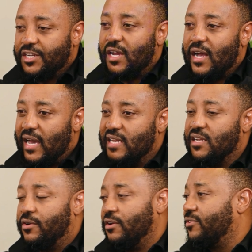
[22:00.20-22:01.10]
a high
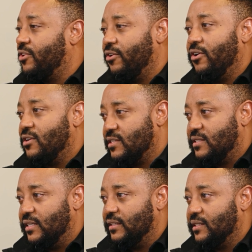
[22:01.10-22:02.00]
degree of
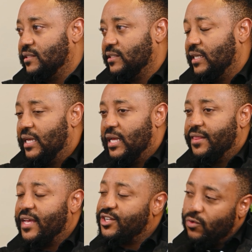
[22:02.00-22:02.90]
curiosity
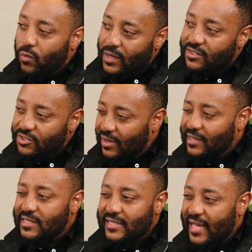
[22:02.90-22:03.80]
that you want to
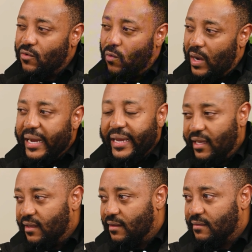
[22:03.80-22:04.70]
understand why.
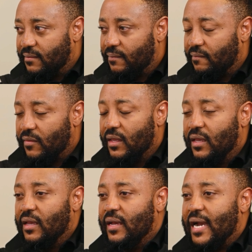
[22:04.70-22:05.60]

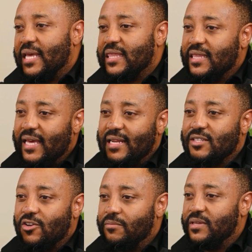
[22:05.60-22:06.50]
I think that is
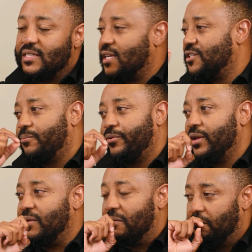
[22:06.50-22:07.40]
going to be such a
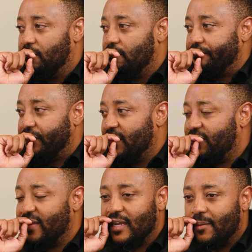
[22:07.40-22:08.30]
premium. If I
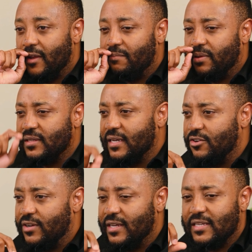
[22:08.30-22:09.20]
think about building a
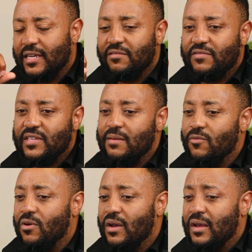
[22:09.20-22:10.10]
new executive team
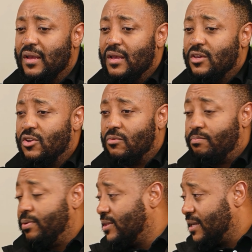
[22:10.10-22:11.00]
or
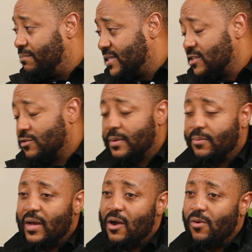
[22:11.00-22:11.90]
building a business with
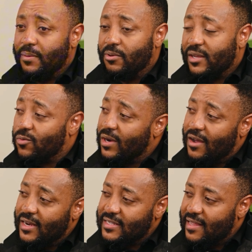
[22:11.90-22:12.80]
people, I want people that want to
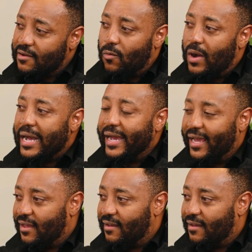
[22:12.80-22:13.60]
understand why